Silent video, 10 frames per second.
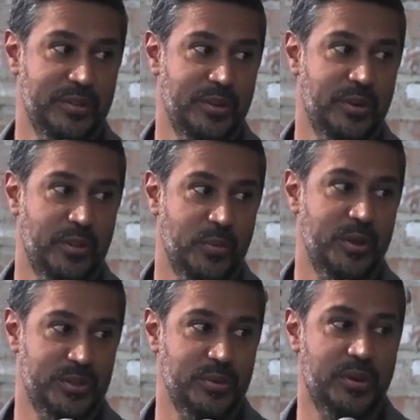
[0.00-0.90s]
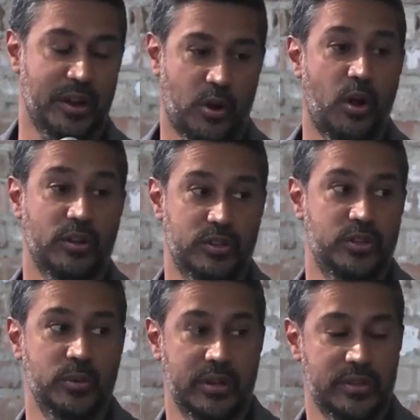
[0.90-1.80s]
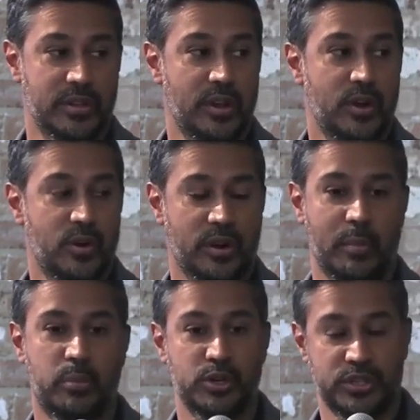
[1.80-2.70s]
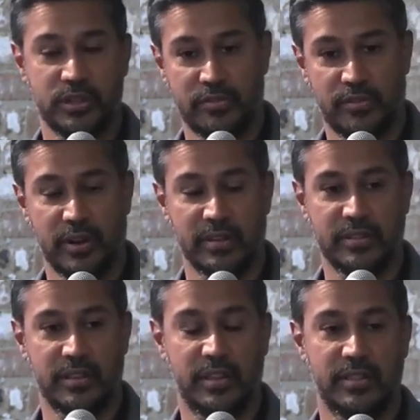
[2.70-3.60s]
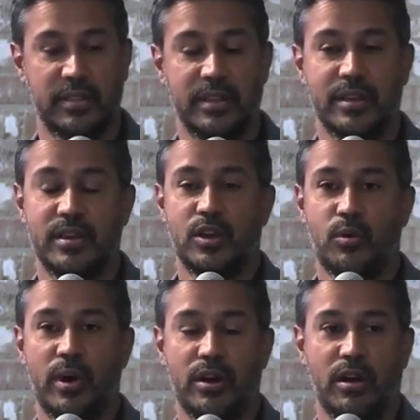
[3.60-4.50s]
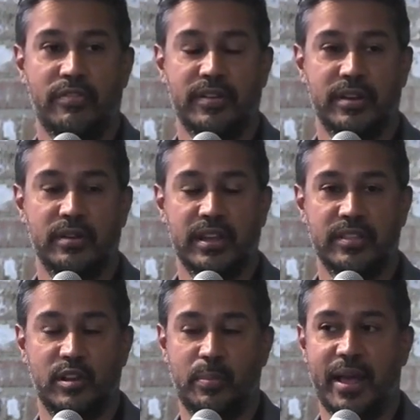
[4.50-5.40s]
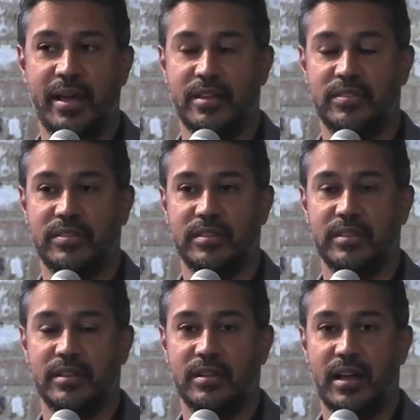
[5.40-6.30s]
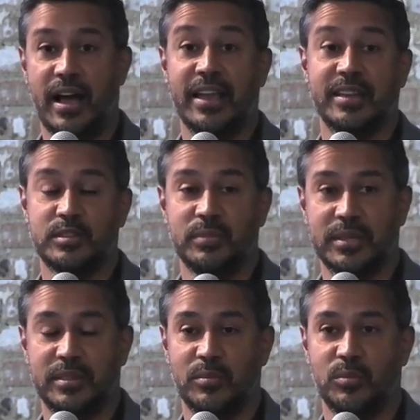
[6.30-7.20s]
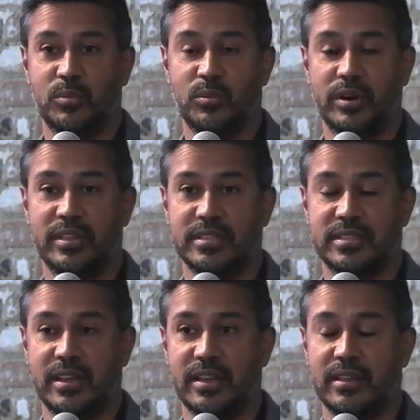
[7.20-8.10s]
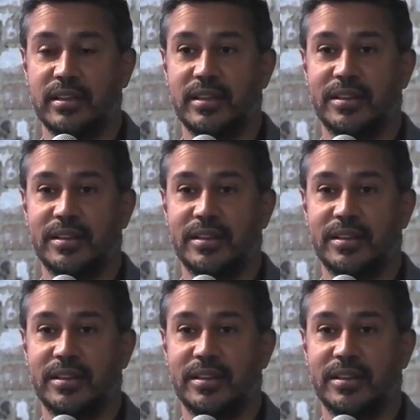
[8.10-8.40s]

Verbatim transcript: you know, are the ones who got called to do it or got pushed to the front. And then quite often in their path, I get to meet them where they say,